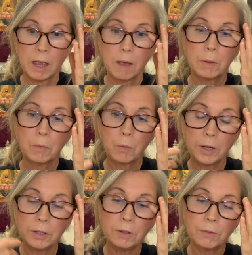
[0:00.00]
But when
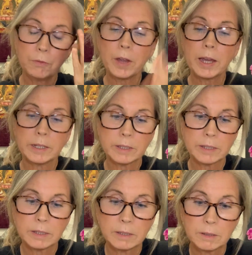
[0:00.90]
you
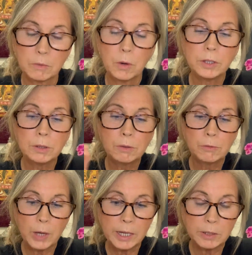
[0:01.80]
face
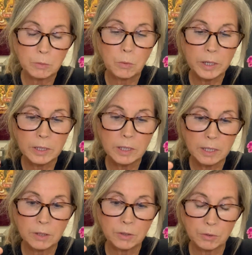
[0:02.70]
what is
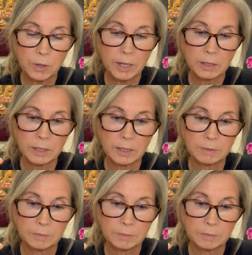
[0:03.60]
here directly,